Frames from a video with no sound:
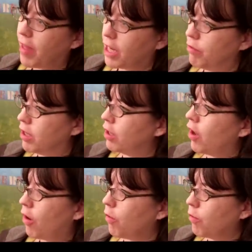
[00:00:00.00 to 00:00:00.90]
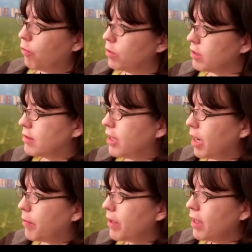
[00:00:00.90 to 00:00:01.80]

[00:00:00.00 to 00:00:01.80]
that you didn't know was asleep.